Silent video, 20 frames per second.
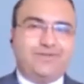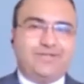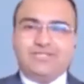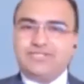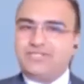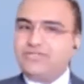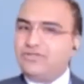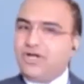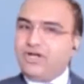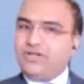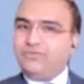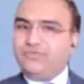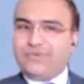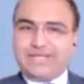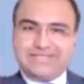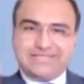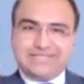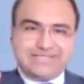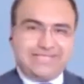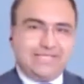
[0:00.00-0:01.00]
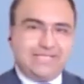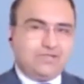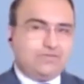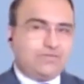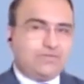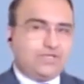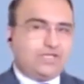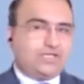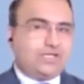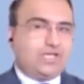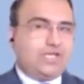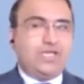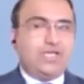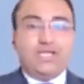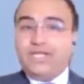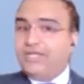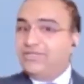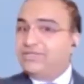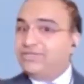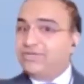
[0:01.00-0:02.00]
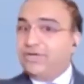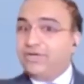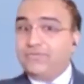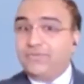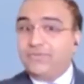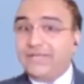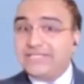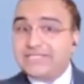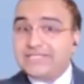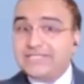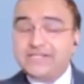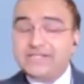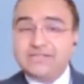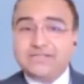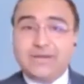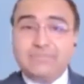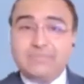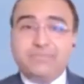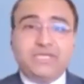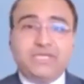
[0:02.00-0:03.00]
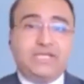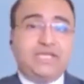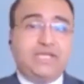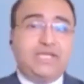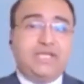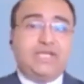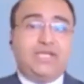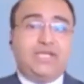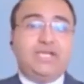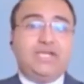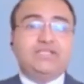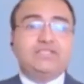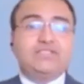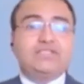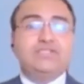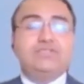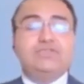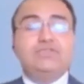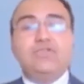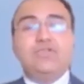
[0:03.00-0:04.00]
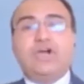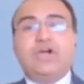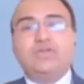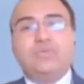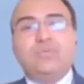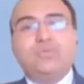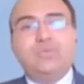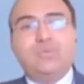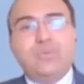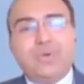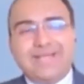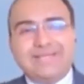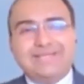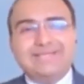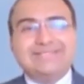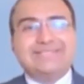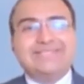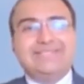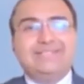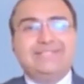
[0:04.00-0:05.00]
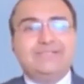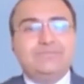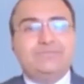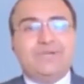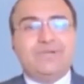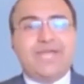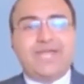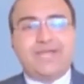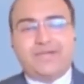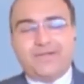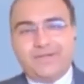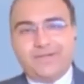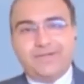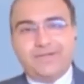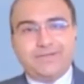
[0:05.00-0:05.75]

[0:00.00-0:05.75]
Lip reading: It's not one single work, it's not one single company, it's not one single brand.